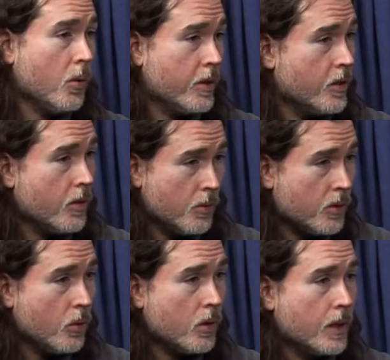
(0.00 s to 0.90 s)
we started
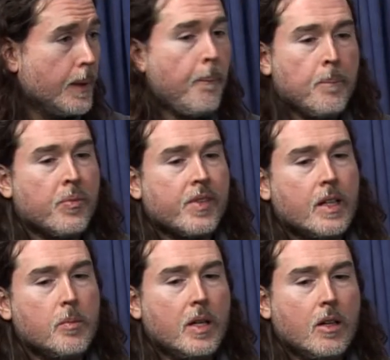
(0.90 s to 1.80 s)
recording
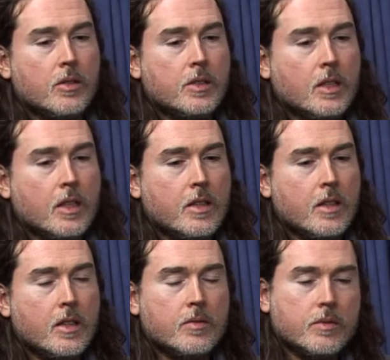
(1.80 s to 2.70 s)
about
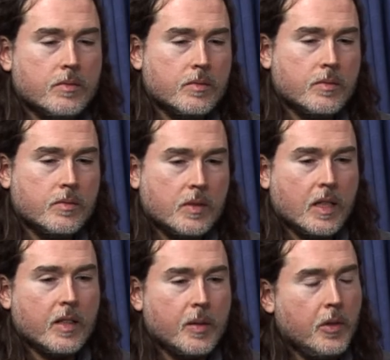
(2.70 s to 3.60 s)

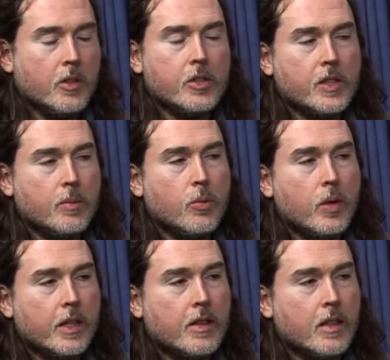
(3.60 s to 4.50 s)
kind of commutership
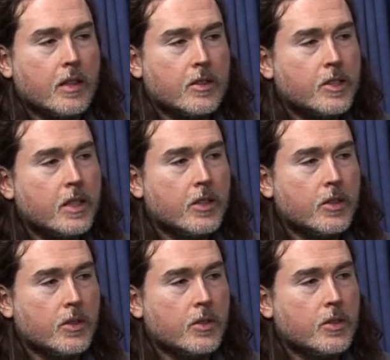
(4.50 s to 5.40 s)
with the
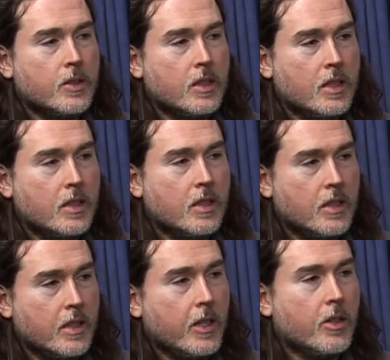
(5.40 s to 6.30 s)
seniors in
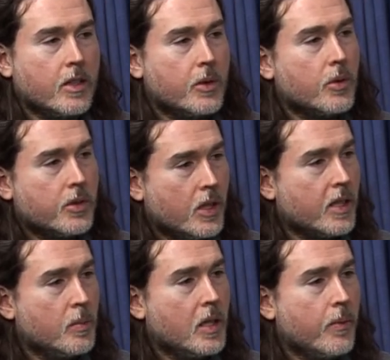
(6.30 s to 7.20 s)
the area, and we were
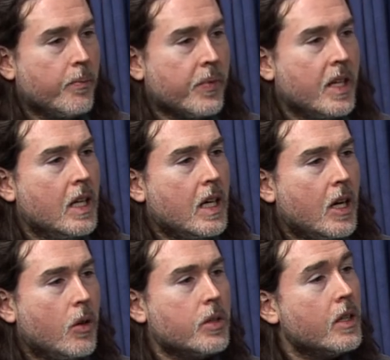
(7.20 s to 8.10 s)
talking about
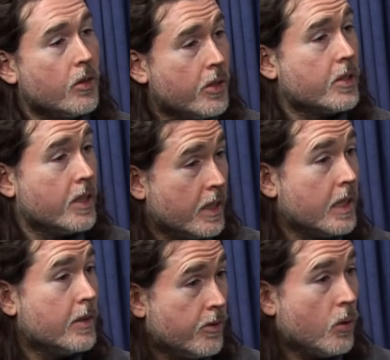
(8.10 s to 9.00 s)
how, you know, there's a
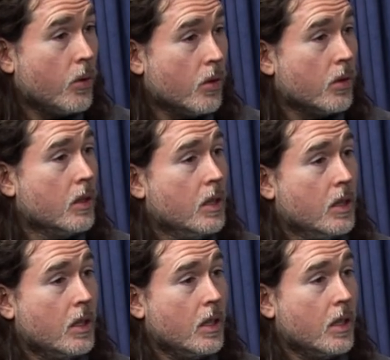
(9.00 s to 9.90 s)
need for
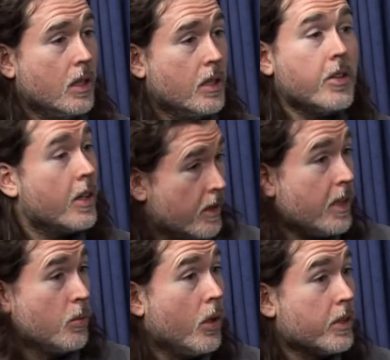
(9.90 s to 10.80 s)

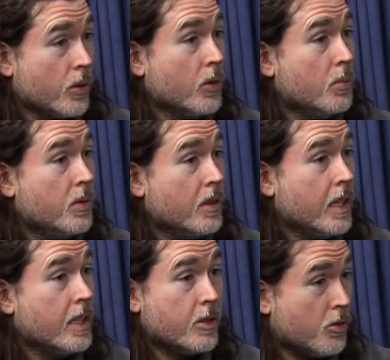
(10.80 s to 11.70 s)
that's one group
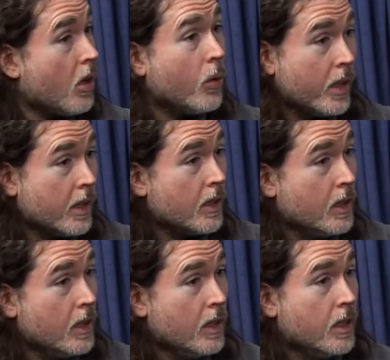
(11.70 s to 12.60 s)
that is growing,
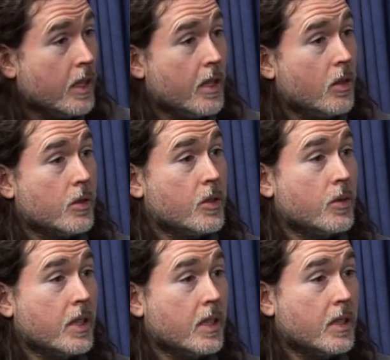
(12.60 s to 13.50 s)
and also
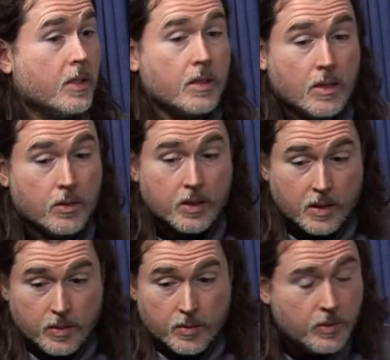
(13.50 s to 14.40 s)
needs, you know,
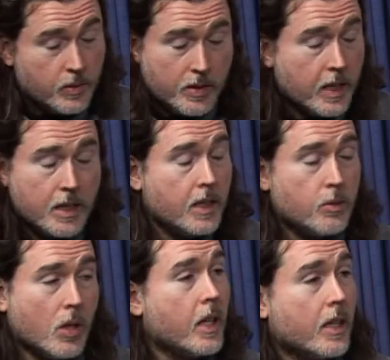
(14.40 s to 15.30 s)
they need
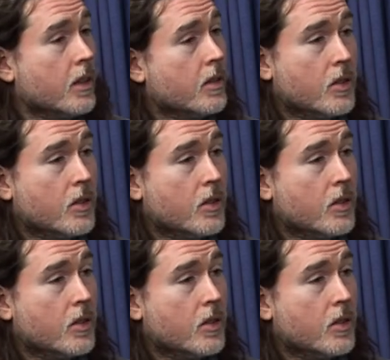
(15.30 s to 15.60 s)
rides.